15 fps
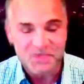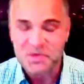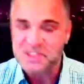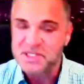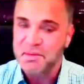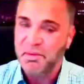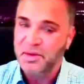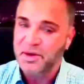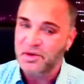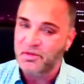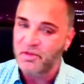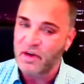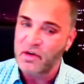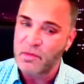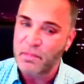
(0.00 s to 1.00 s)
reciprocal
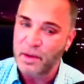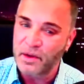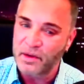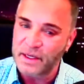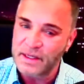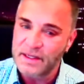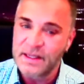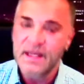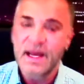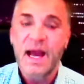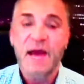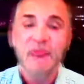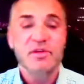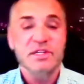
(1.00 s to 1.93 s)
vulnerability, and